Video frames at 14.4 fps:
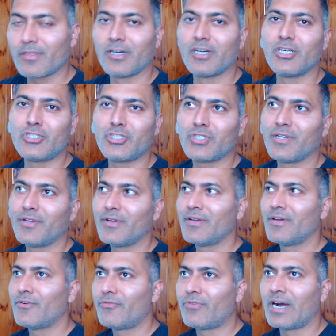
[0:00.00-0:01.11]
search,
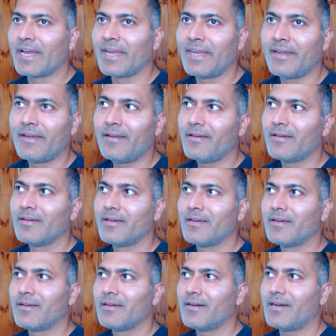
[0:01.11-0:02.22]
find,
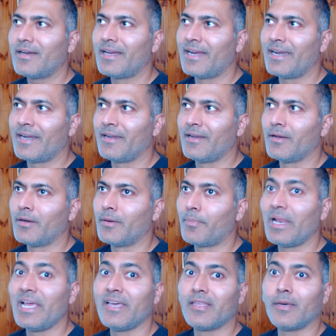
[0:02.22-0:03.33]
and
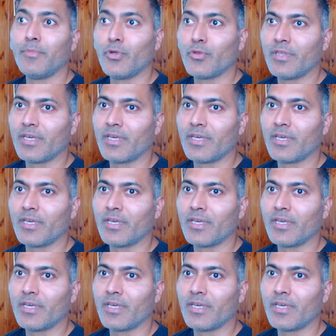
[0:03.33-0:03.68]
play the